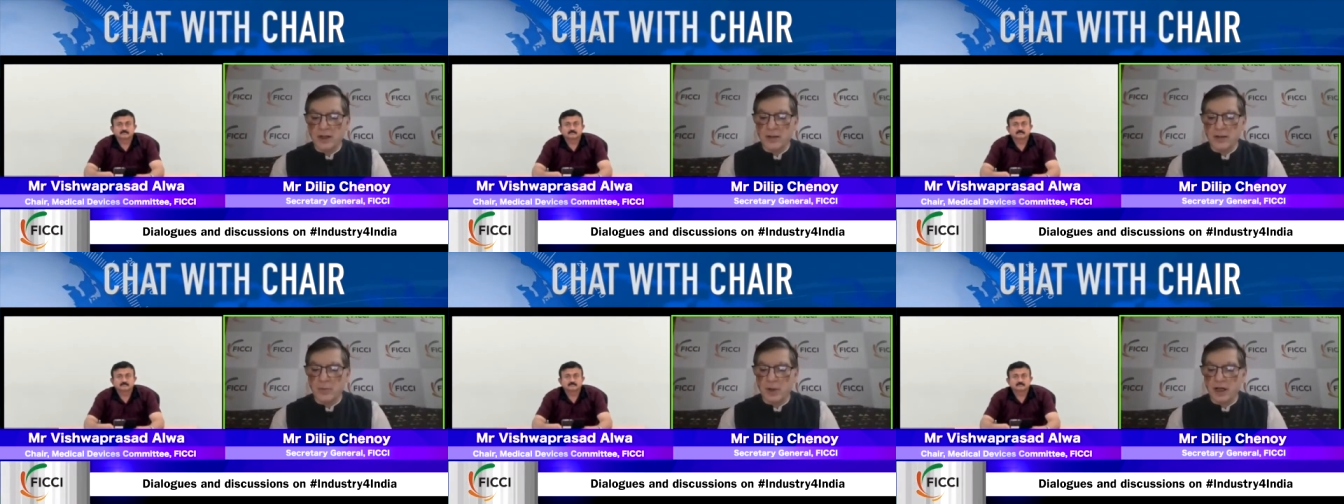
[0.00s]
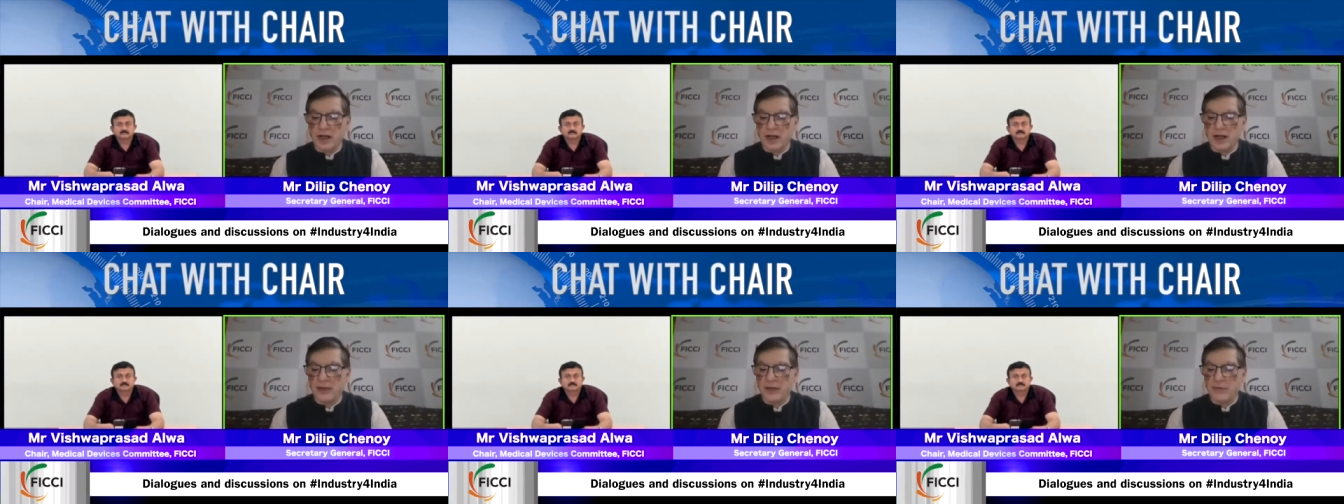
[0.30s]

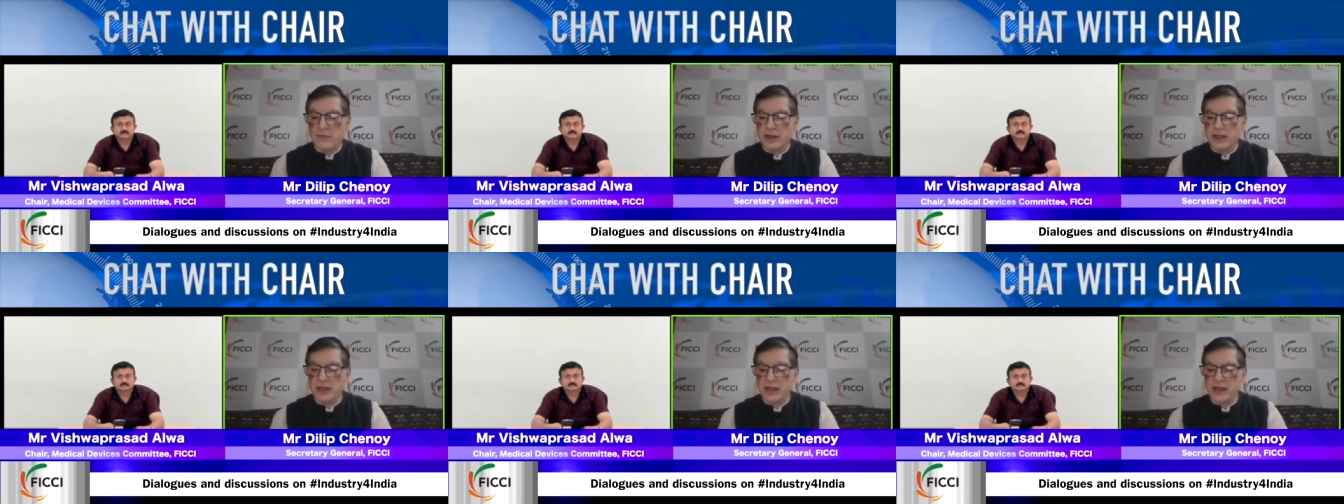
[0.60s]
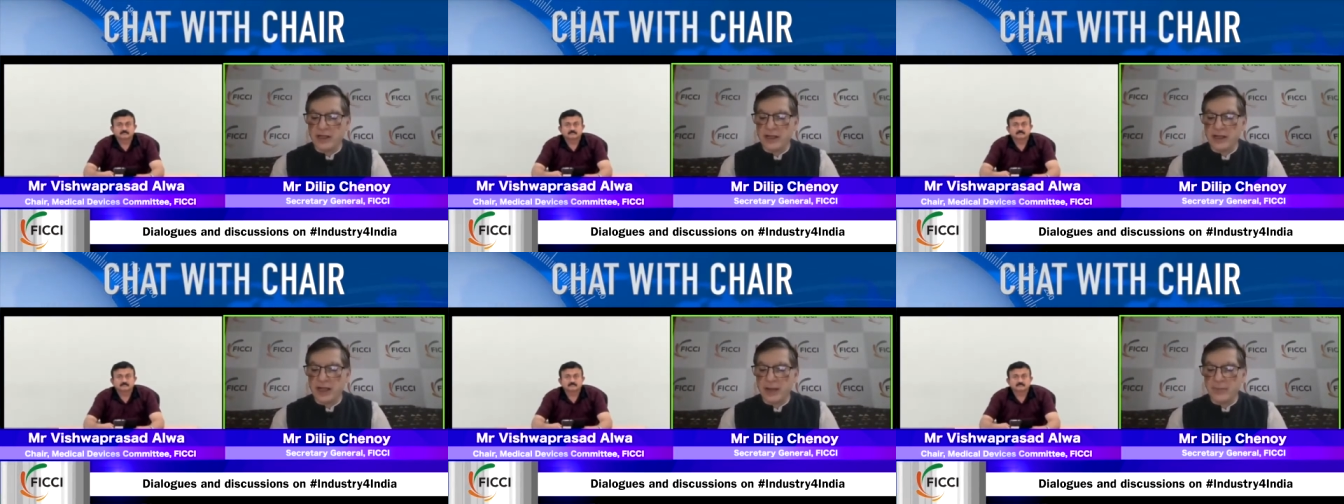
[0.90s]
by
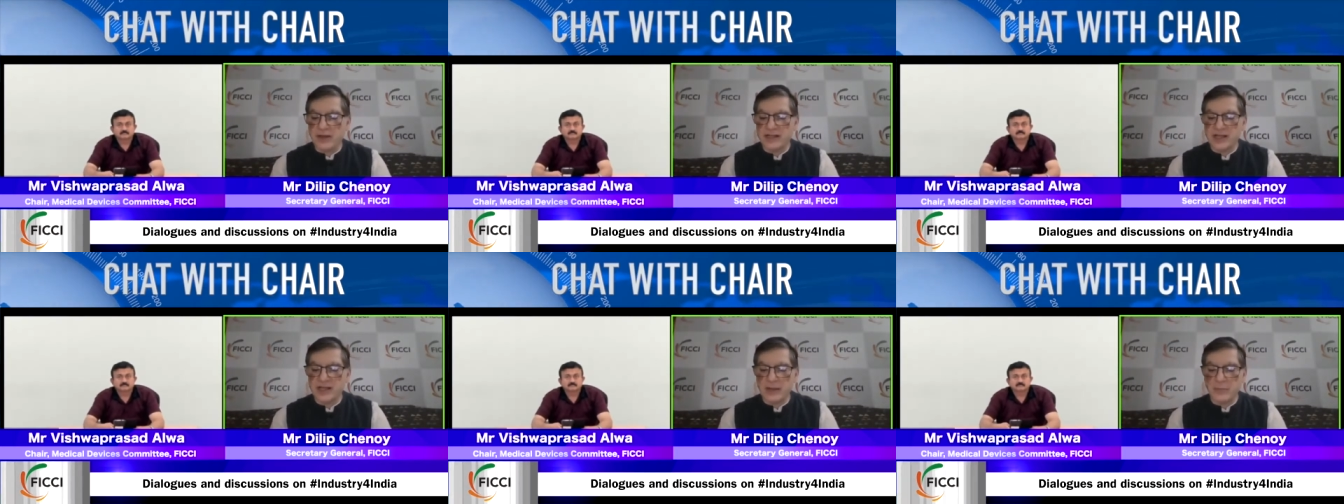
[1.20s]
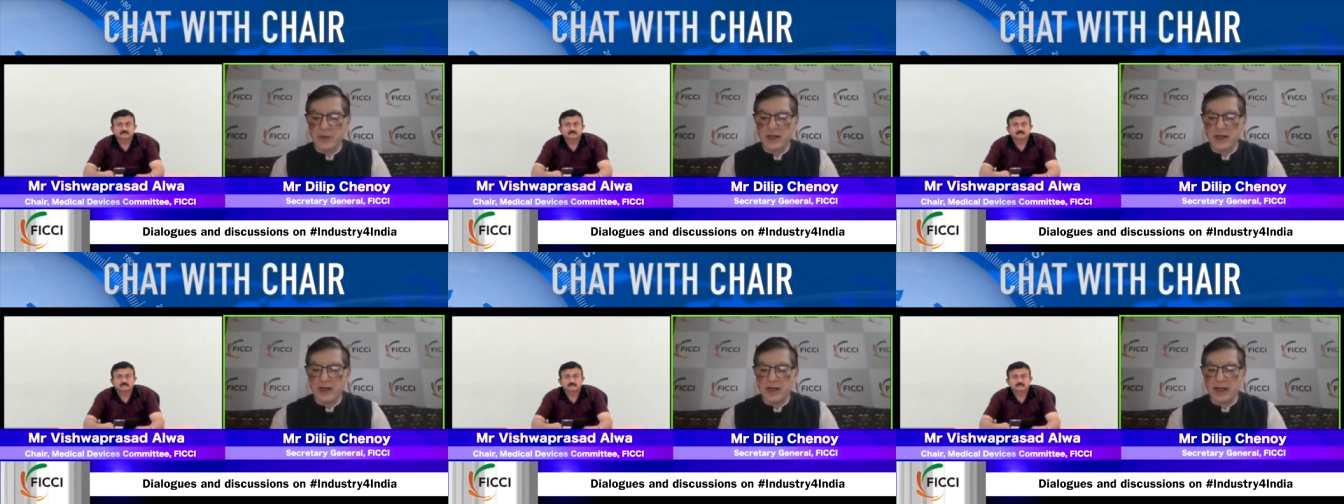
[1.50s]
FICCI,
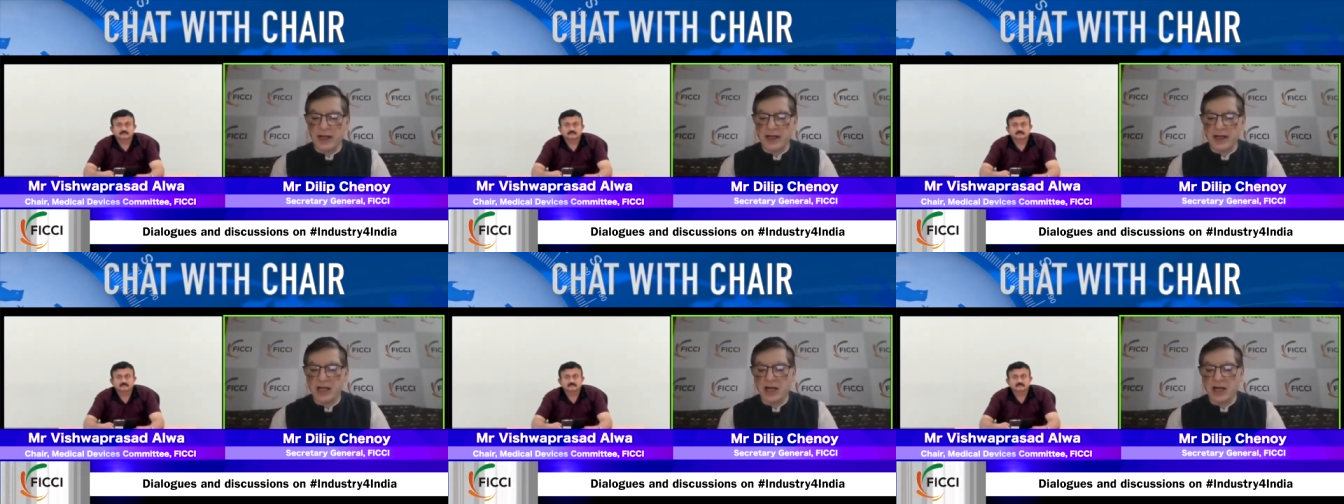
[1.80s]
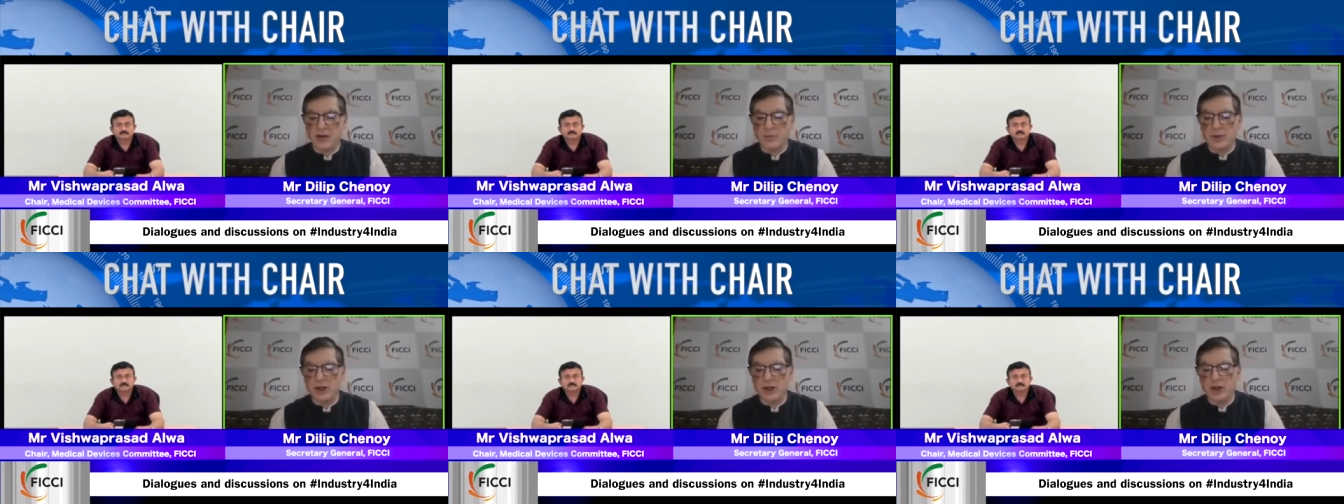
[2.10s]
MSME and
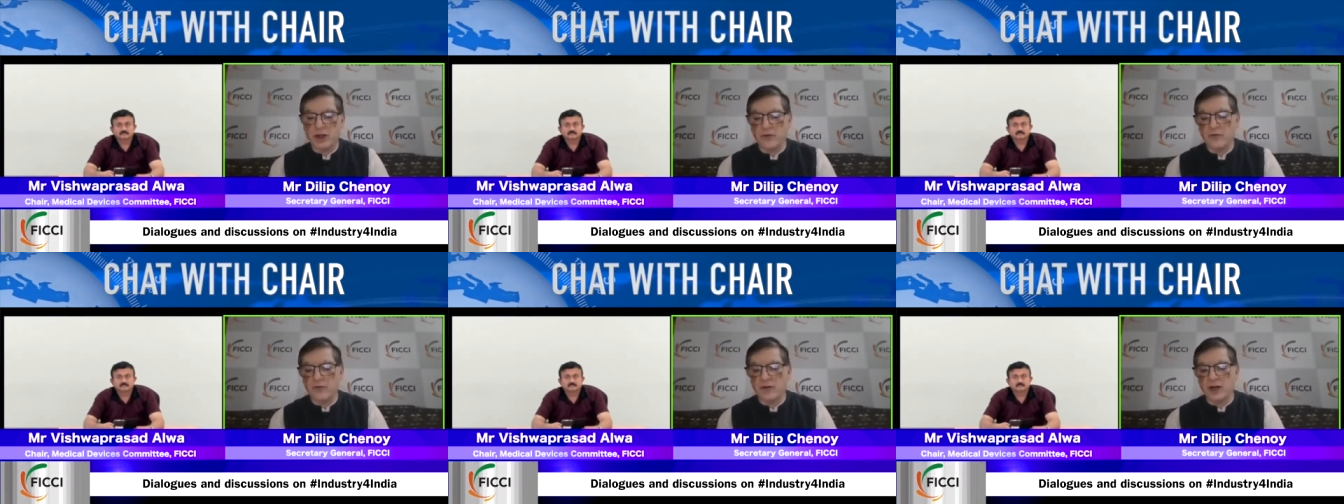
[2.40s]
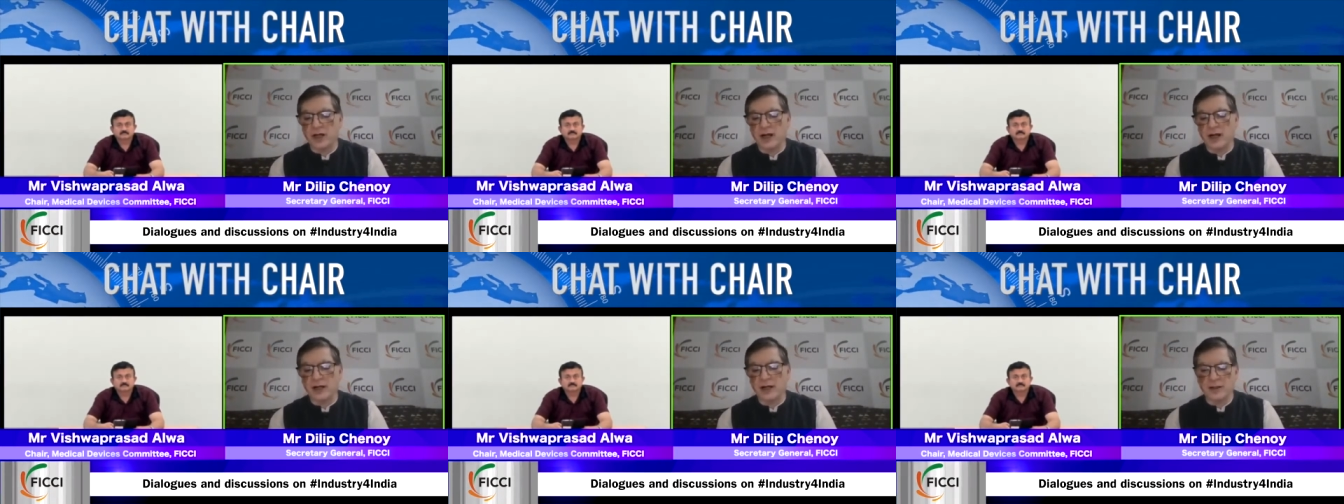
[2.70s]
government of
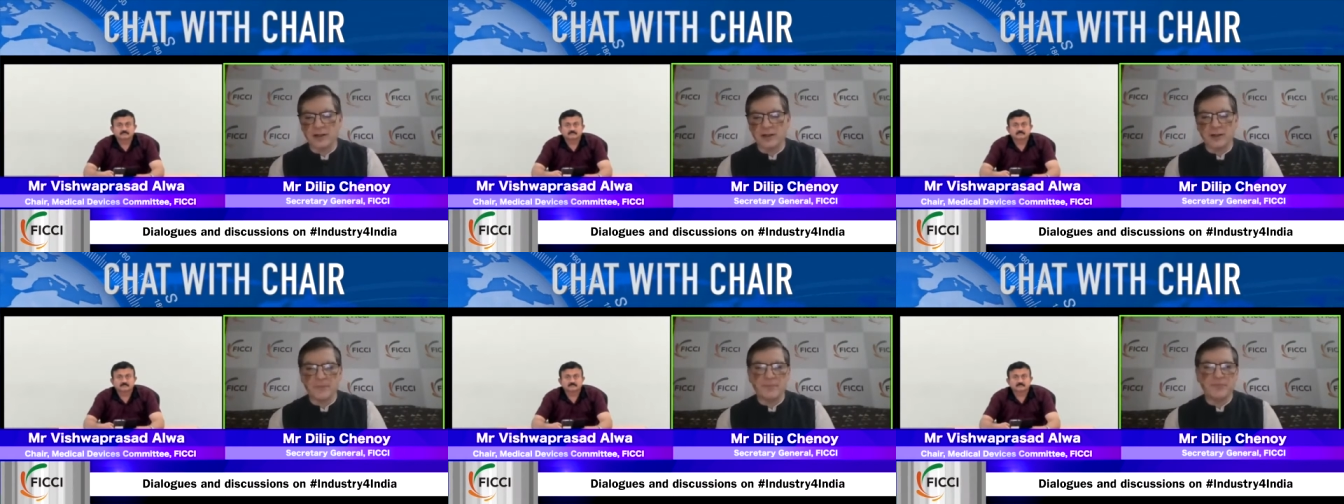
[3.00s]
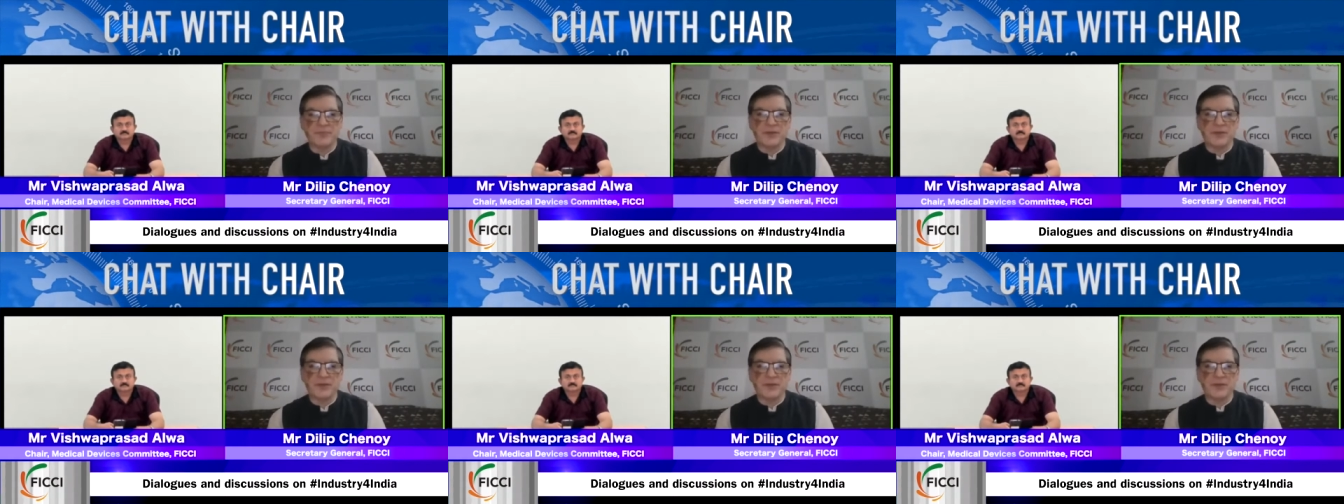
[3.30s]
Karnataka.